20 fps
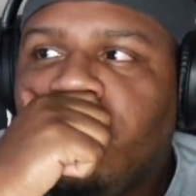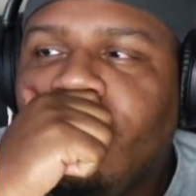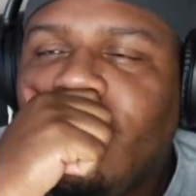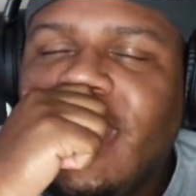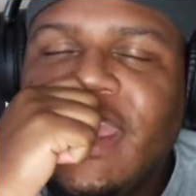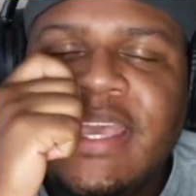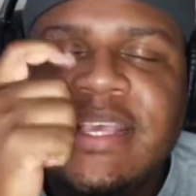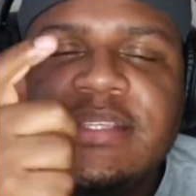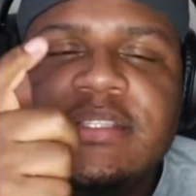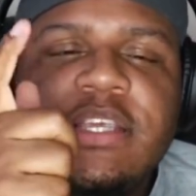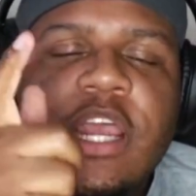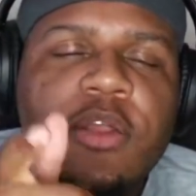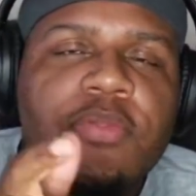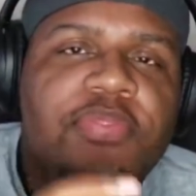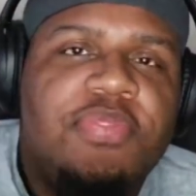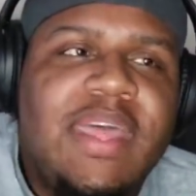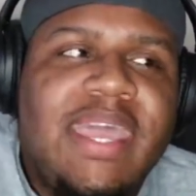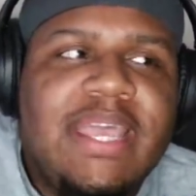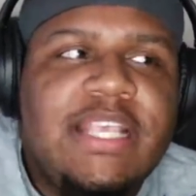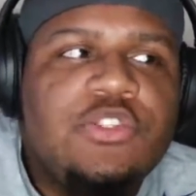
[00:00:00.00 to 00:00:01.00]
There's certain
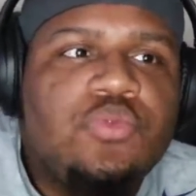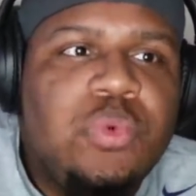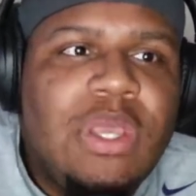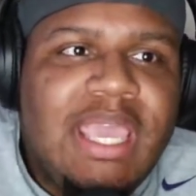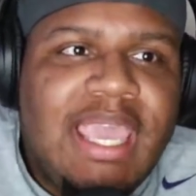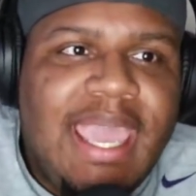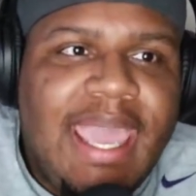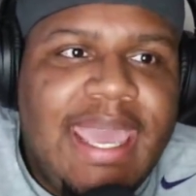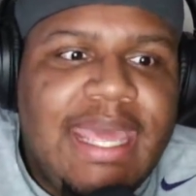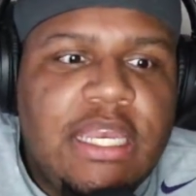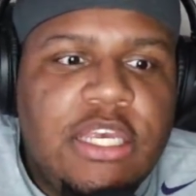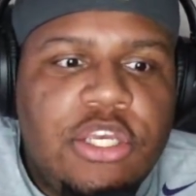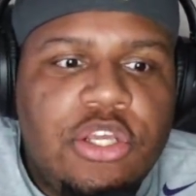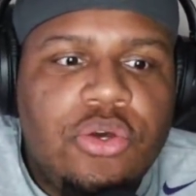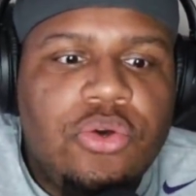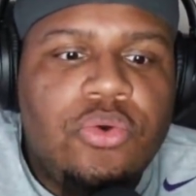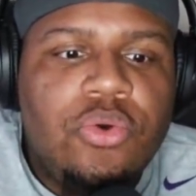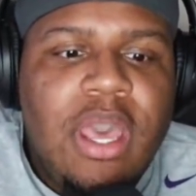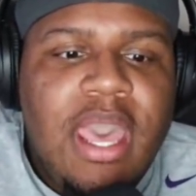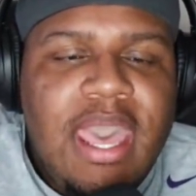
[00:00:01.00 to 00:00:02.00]
things we can't
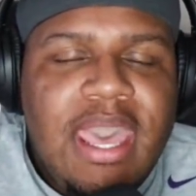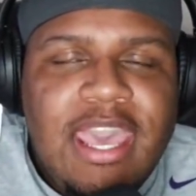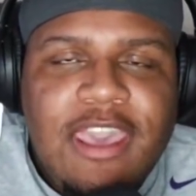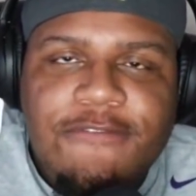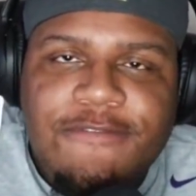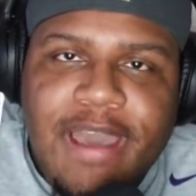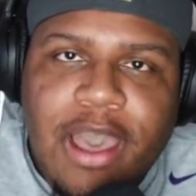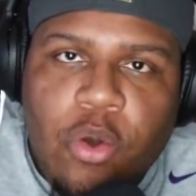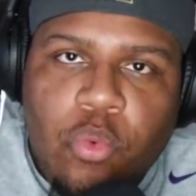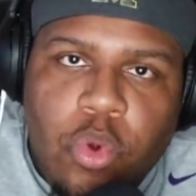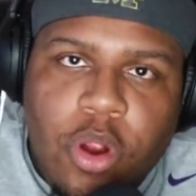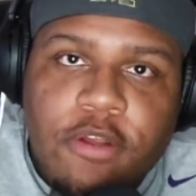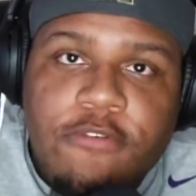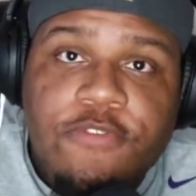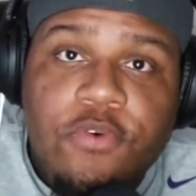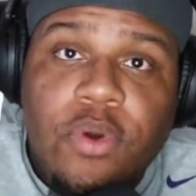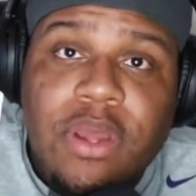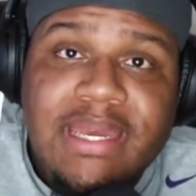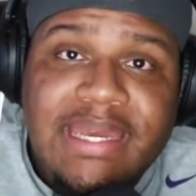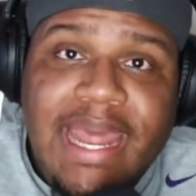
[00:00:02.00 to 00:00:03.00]
do if I work
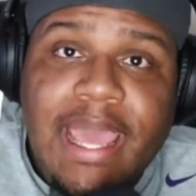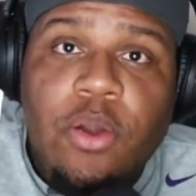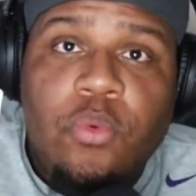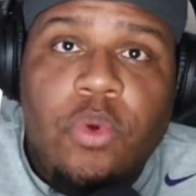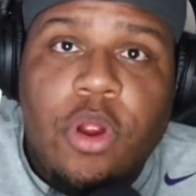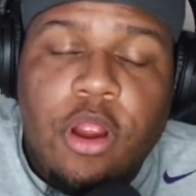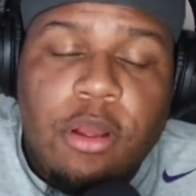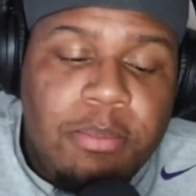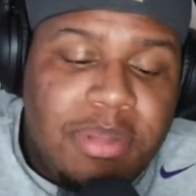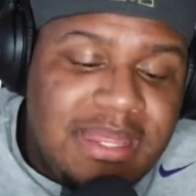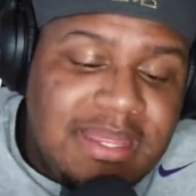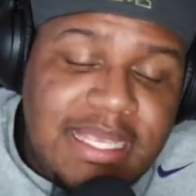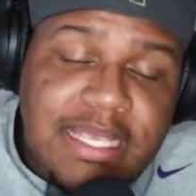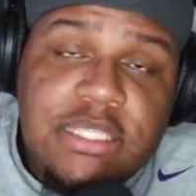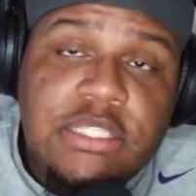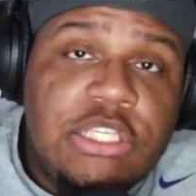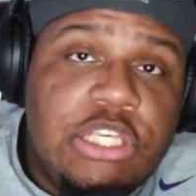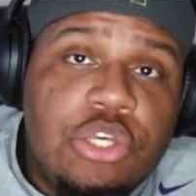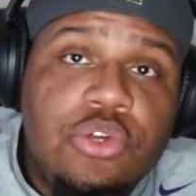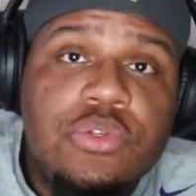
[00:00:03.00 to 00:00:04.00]
for a network, but
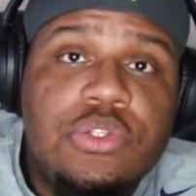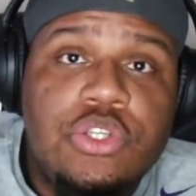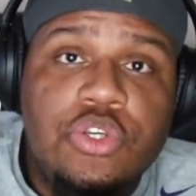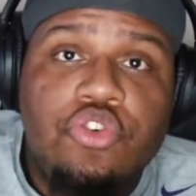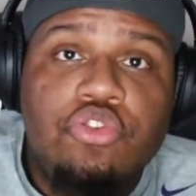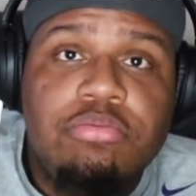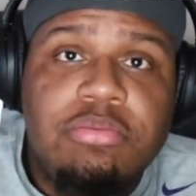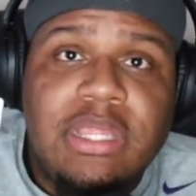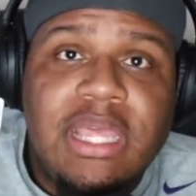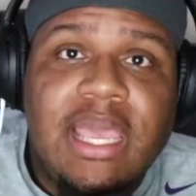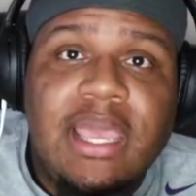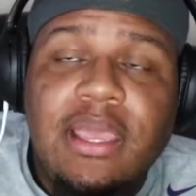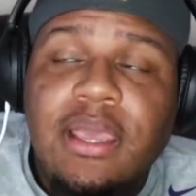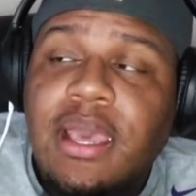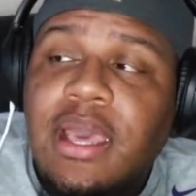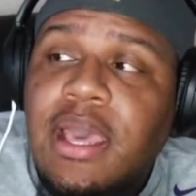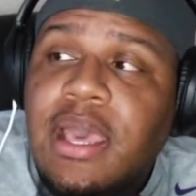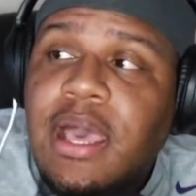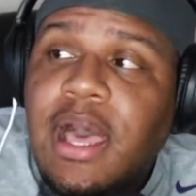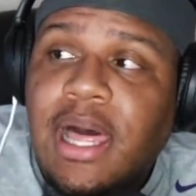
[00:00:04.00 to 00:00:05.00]
this YouTube thing
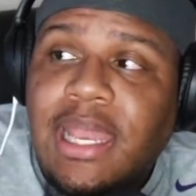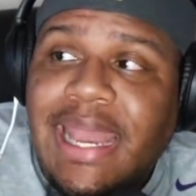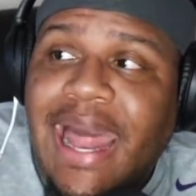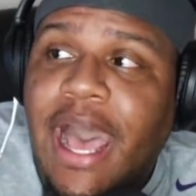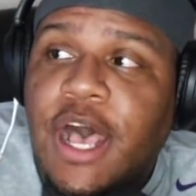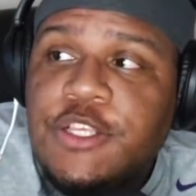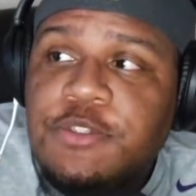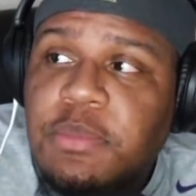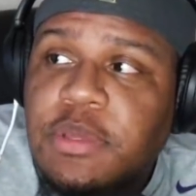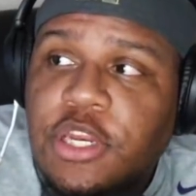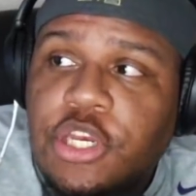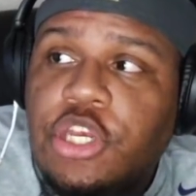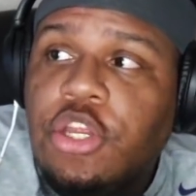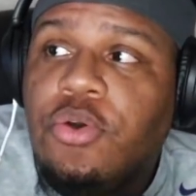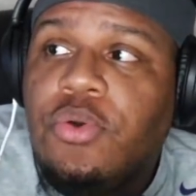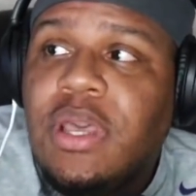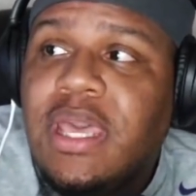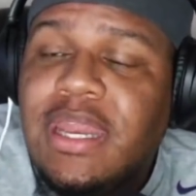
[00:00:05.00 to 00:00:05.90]
allows me to do it.